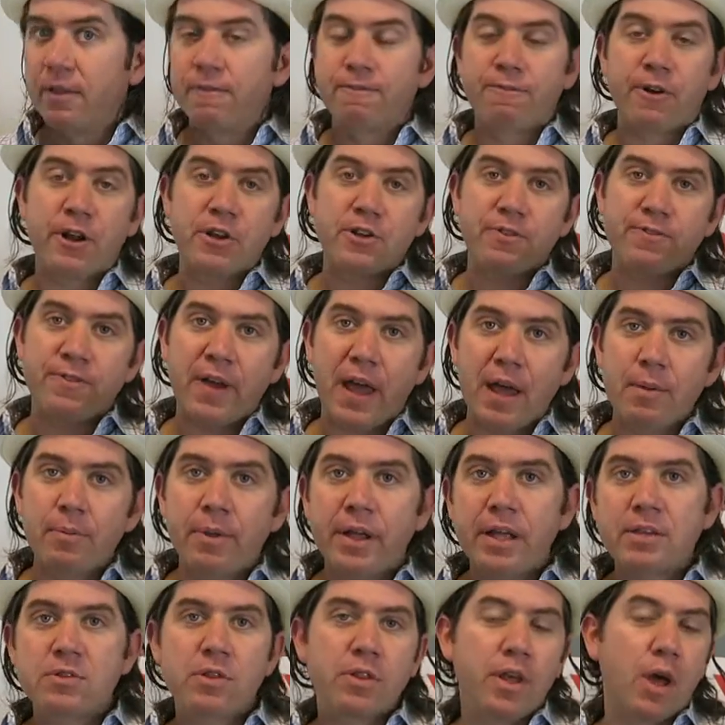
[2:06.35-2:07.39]
French
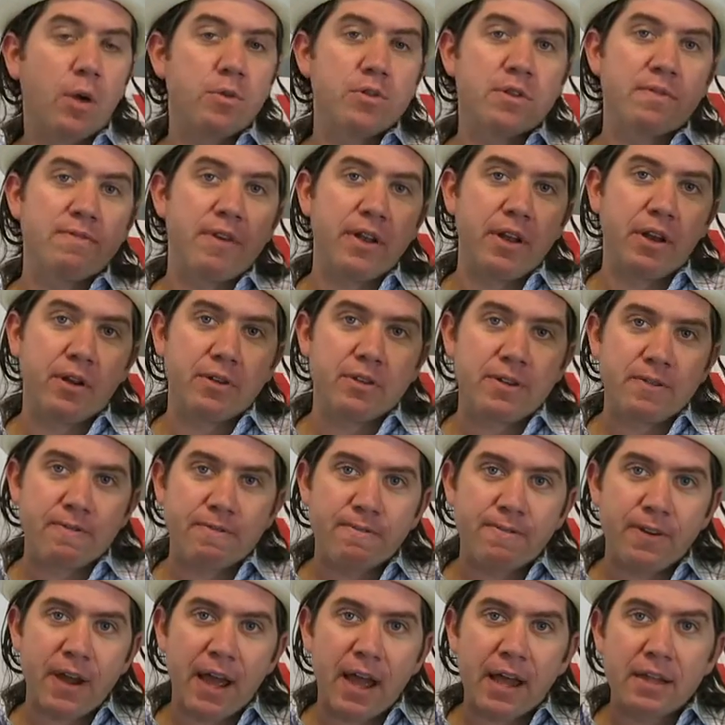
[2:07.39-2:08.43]
family, so they own some vineyards in
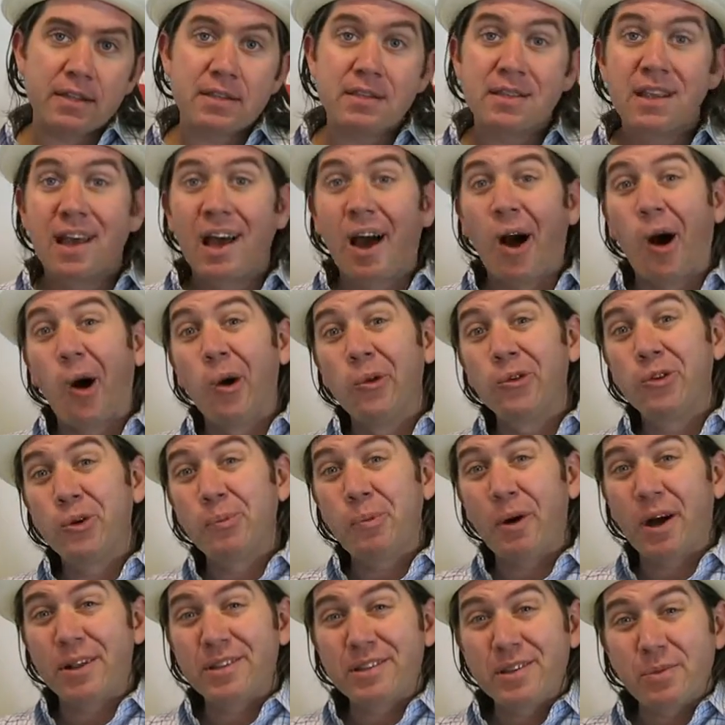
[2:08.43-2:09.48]
France, also
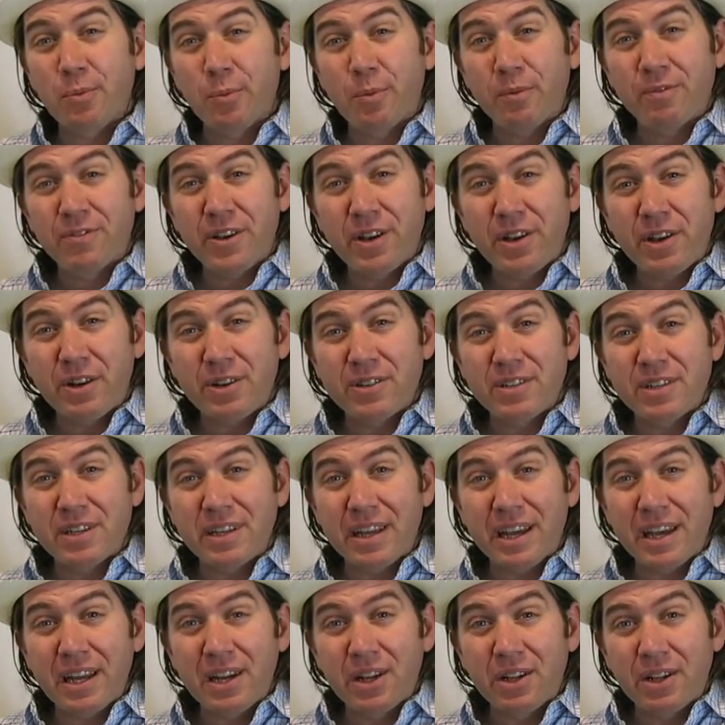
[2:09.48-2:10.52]
bought some vineyards in
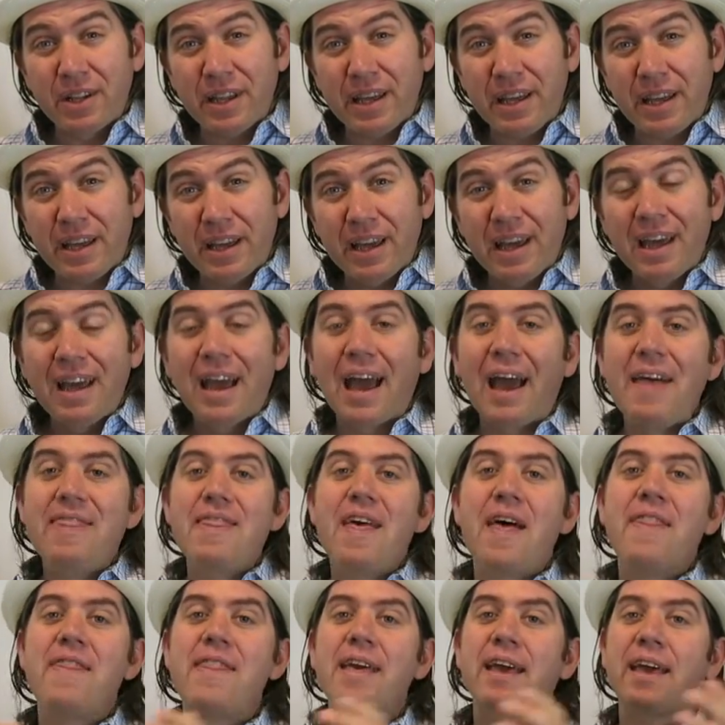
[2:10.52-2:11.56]
Italy, and
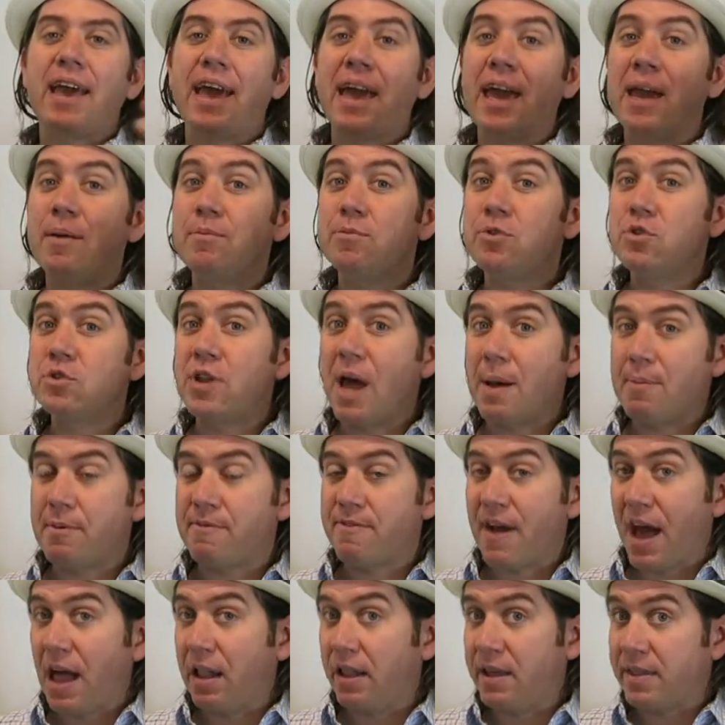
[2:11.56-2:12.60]
then they came to Napa
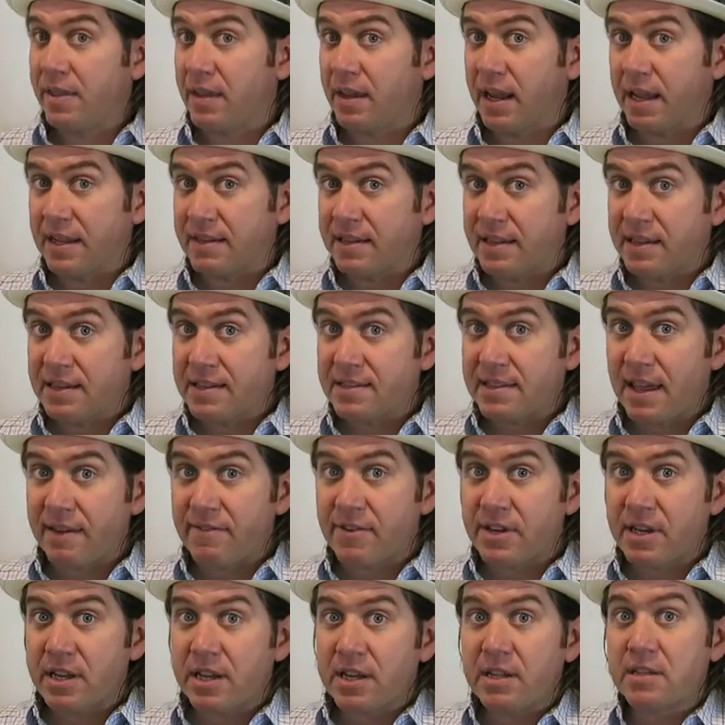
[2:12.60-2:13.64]
Valley in the
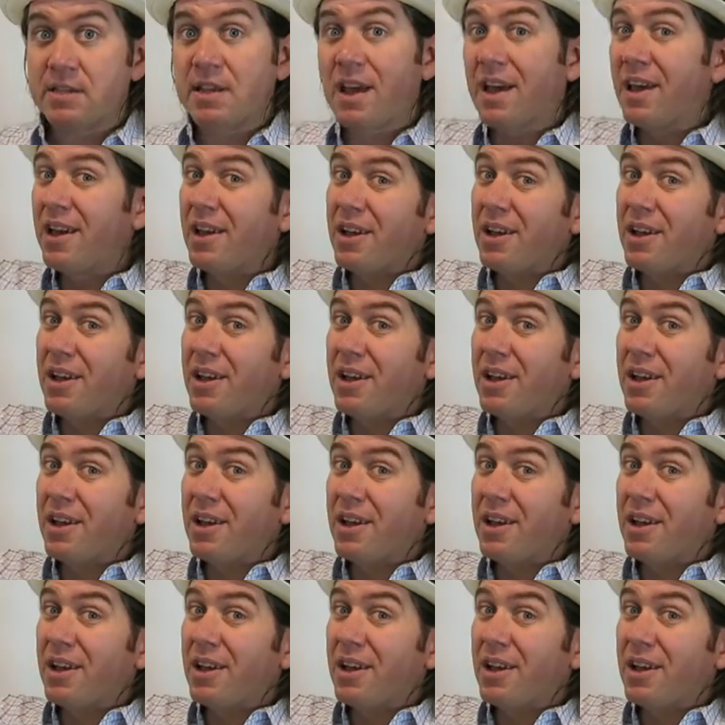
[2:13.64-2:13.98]
1970s,